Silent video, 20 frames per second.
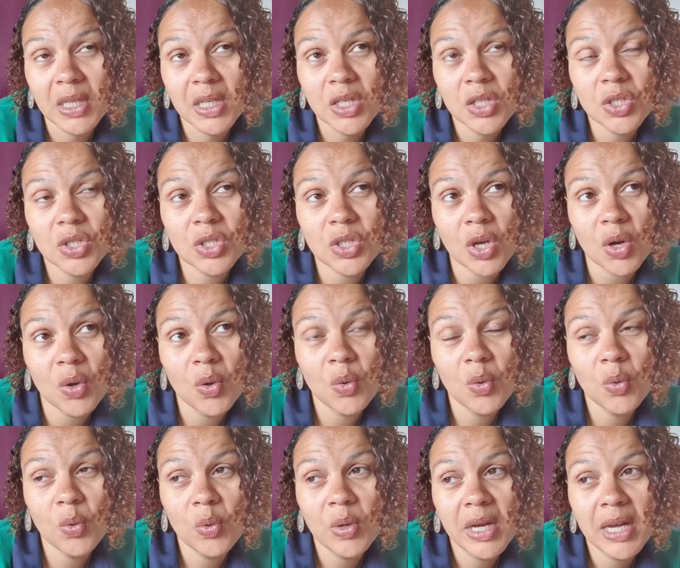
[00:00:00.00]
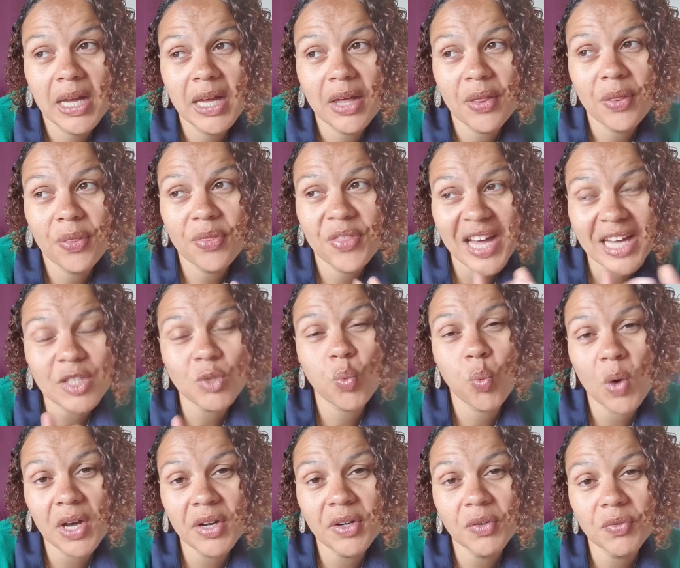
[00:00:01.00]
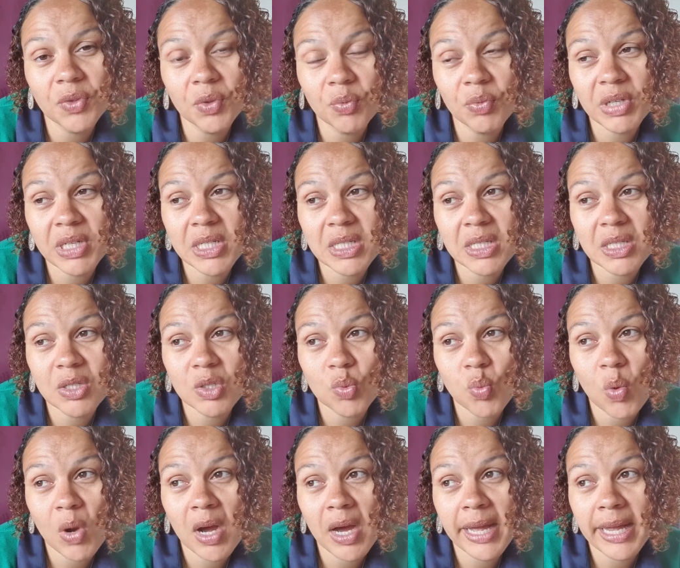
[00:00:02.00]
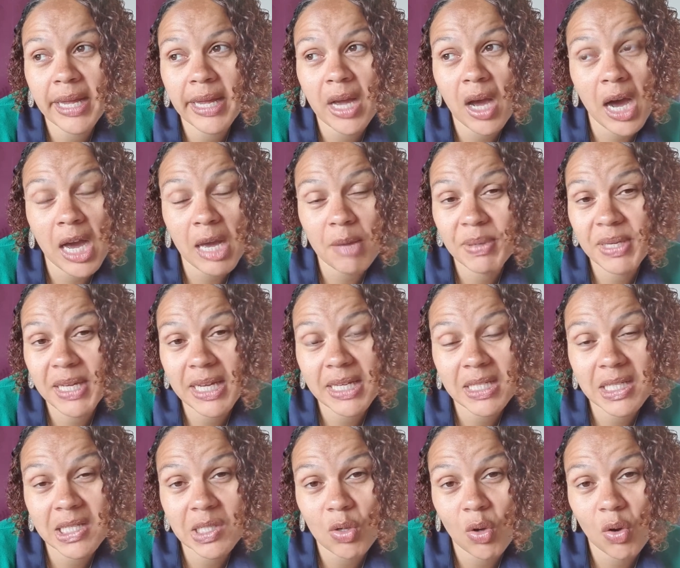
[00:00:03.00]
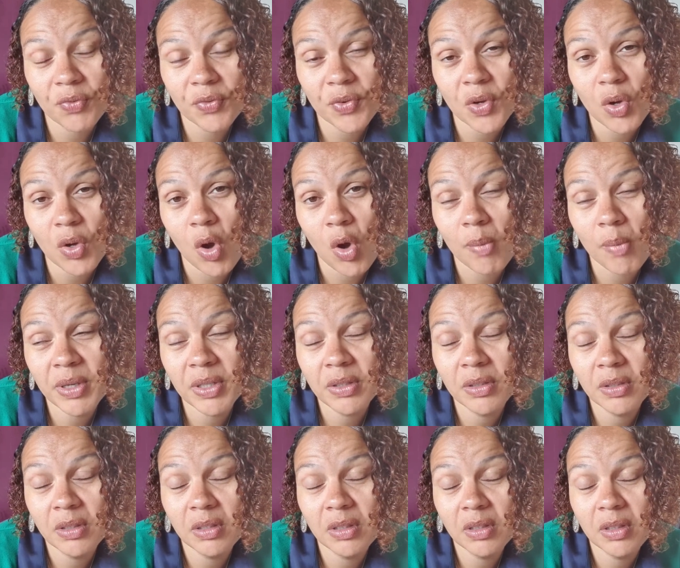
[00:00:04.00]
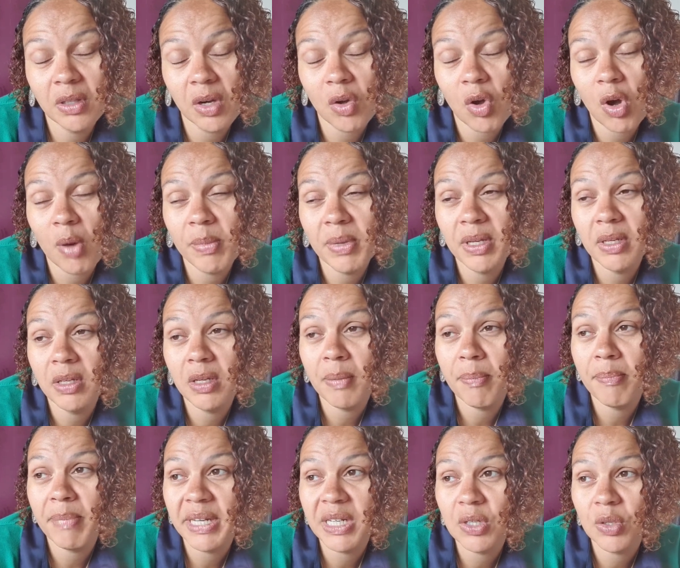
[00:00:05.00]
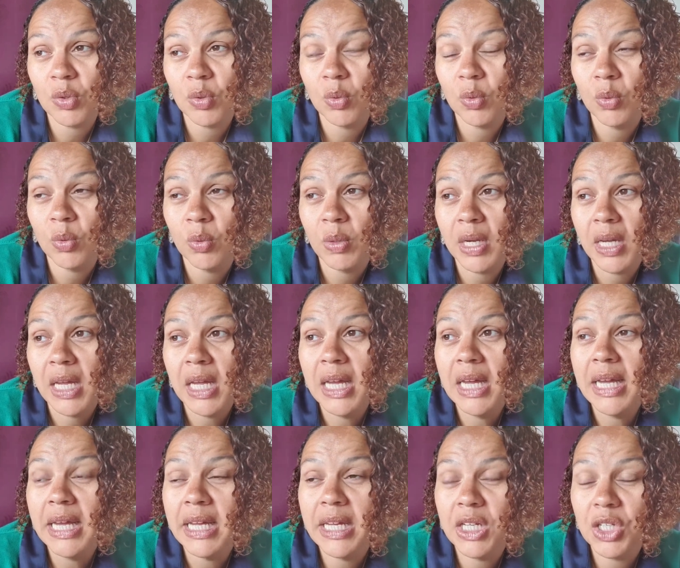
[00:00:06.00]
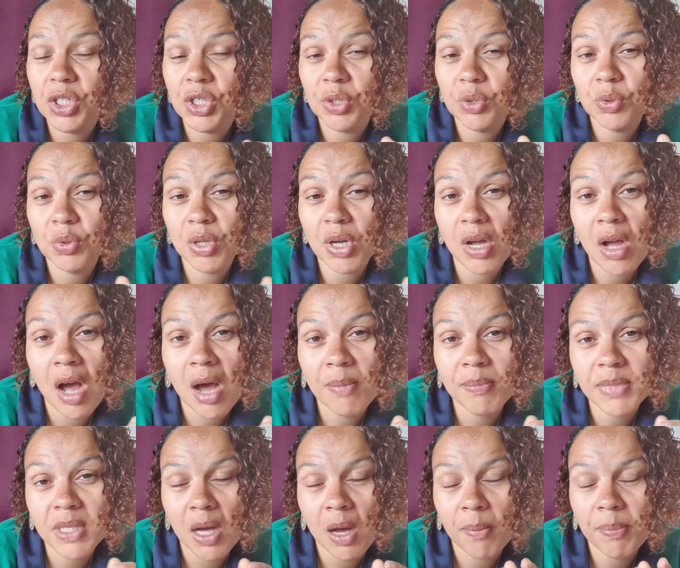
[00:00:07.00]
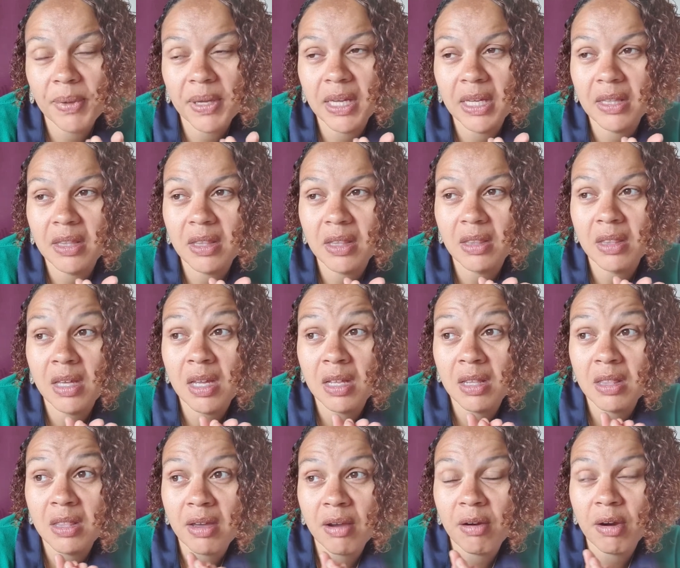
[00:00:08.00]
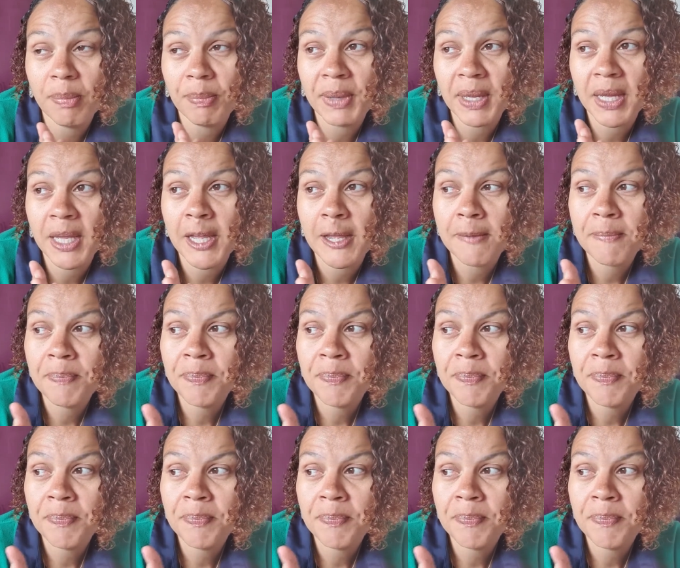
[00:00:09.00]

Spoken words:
So that's one of the reasons why IBS is often a common medical issue that comes up in therapy,